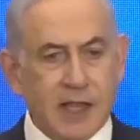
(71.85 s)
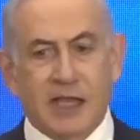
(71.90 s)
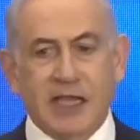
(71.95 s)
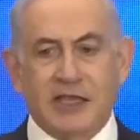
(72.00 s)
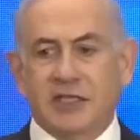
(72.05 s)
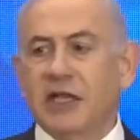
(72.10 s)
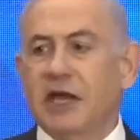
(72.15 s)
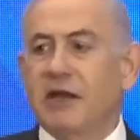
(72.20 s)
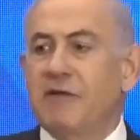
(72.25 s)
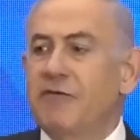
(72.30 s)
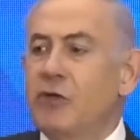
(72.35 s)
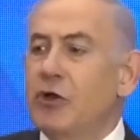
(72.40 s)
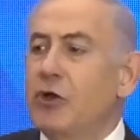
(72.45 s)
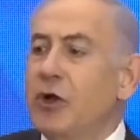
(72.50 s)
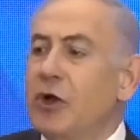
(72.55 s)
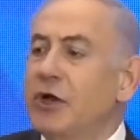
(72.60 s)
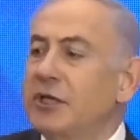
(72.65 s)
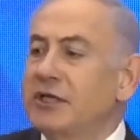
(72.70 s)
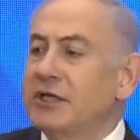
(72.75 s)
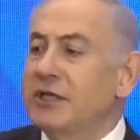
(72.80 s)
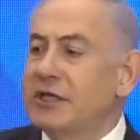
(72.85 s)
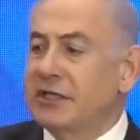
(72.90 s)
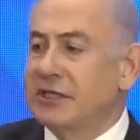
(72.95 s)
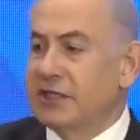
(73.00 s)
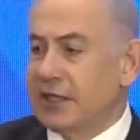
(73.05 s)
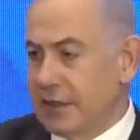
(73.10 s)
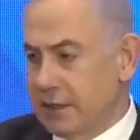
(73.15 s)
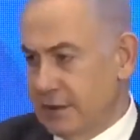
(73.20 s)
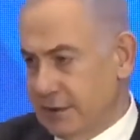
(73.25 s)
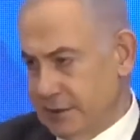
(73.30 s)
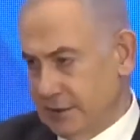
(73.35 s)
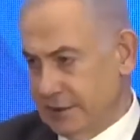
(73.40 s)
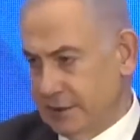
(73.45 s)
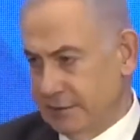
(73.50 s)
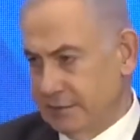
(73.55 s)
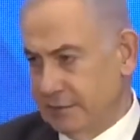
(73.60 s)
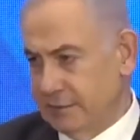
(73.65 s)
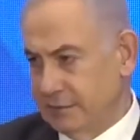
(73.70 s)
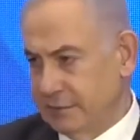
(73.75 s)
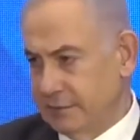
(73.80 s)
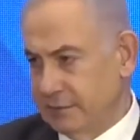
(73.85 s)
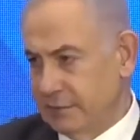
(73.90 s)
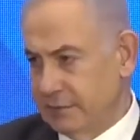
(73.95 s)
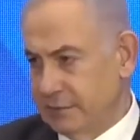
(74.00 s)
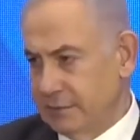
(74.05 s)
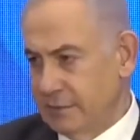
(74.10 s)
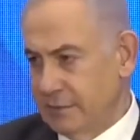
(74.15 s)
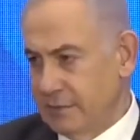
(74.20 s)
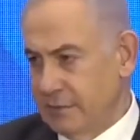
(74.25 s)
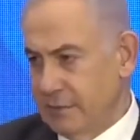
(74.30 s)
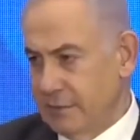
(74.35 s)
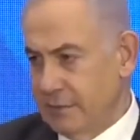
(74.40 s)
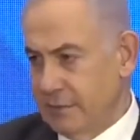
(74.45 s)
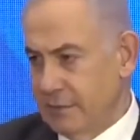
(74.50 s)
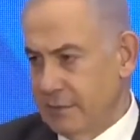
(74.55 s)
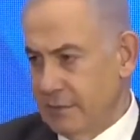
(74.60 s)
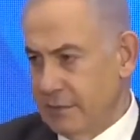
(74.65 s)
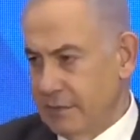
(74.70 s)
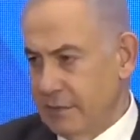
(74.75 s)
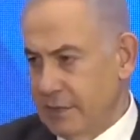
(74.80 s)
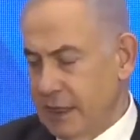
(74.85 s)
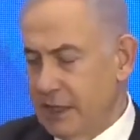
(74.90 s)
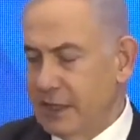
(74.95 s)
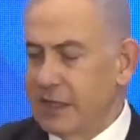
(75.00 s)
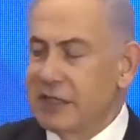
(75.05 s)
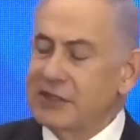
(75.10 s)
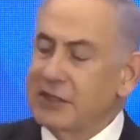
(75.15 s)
They said if you go into the tunnels, and